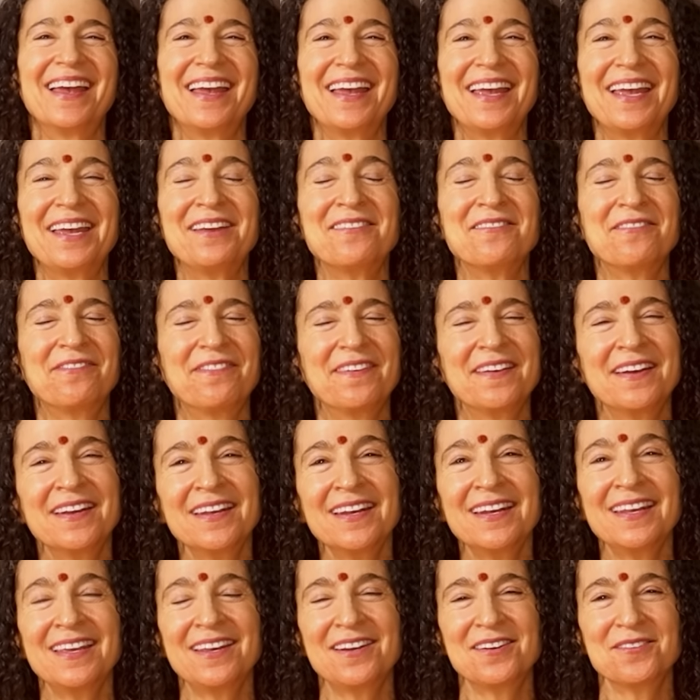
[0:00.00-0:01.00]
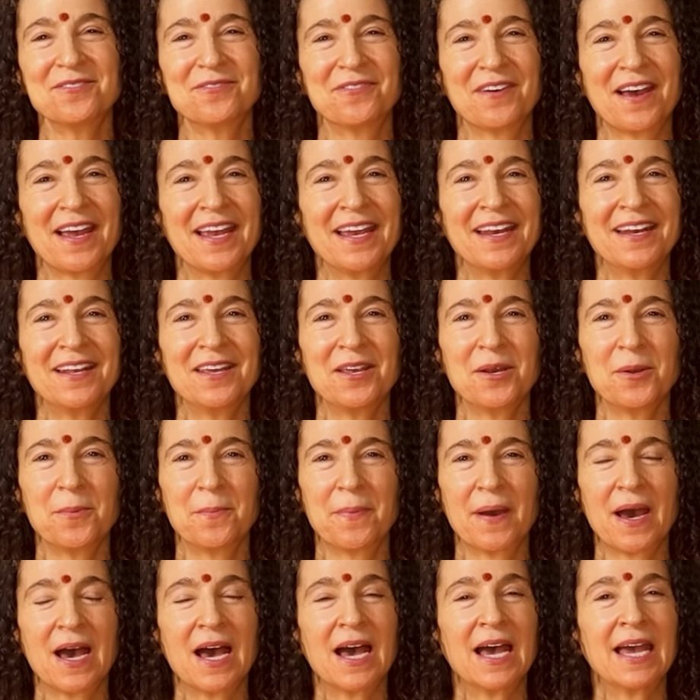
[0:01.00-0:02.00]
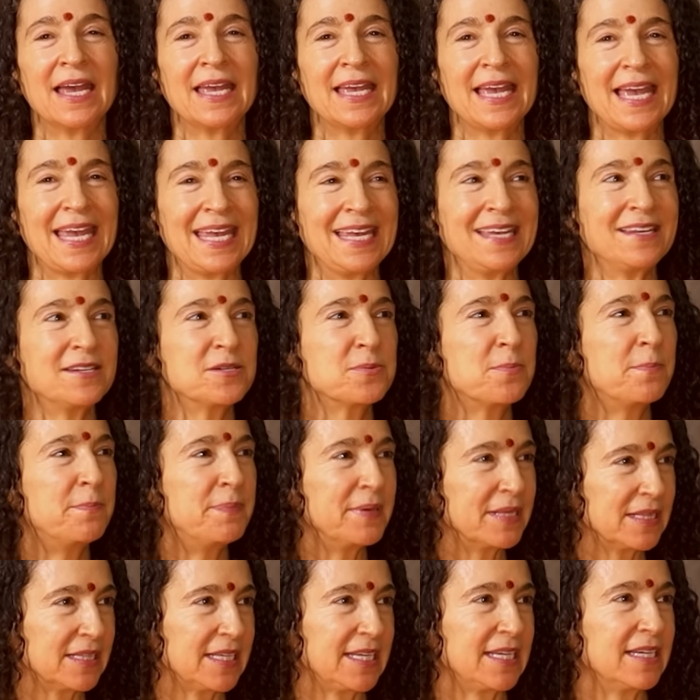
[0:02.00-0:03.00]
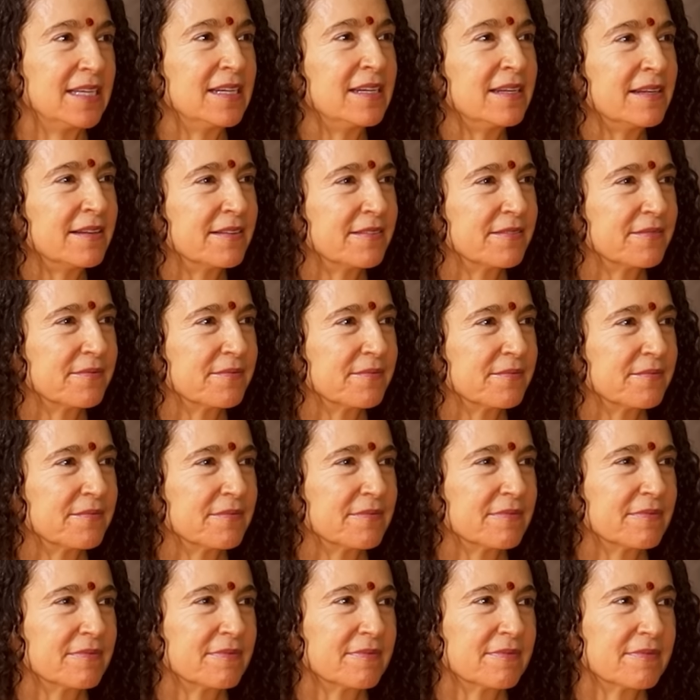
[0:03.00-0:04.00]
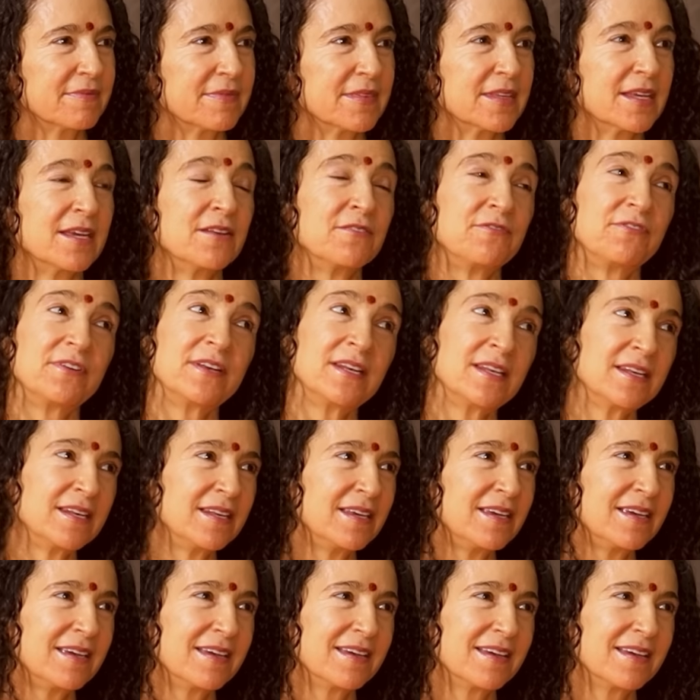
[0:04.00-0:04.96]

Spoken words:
Infinity divided by 8 billion. Infinity.